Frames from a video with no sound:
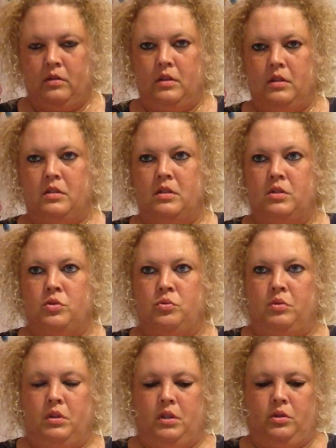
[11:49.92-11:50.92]
This is
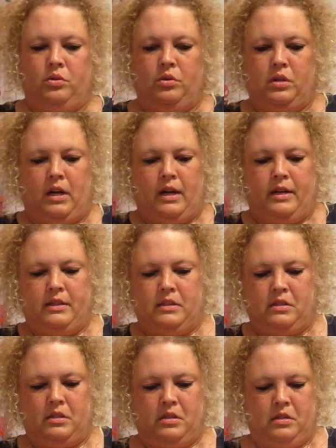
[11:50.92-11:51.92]
really cool,
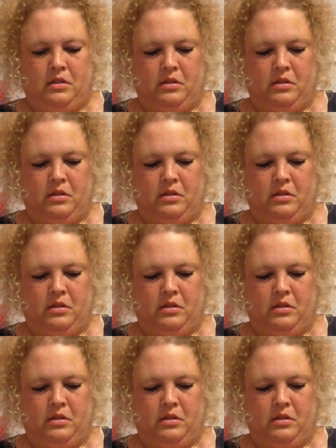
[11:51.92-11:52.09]
guys.